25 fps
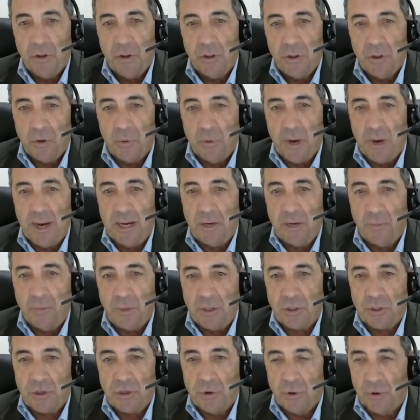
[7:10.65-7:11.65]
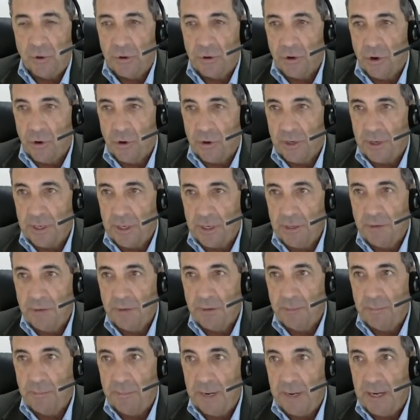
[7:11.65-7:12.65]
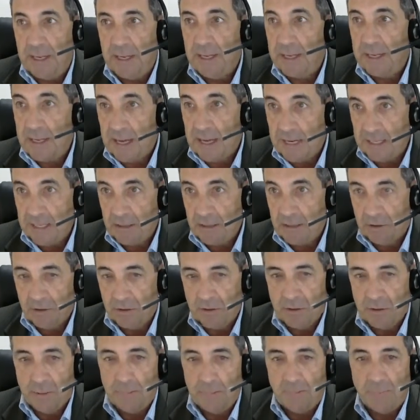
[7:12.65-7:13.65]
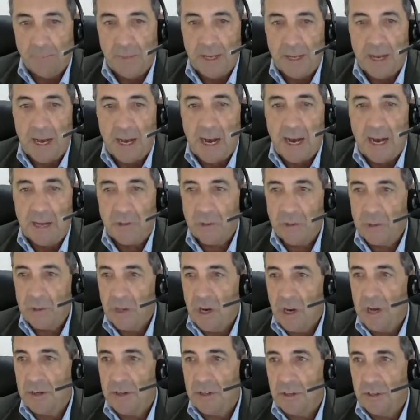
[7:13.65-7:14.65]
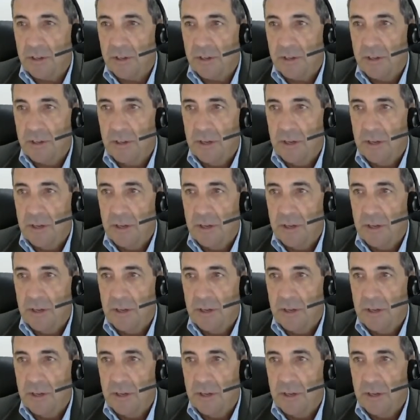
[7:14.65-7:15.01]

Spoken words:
the way in which authorities, meaning cases, are cited.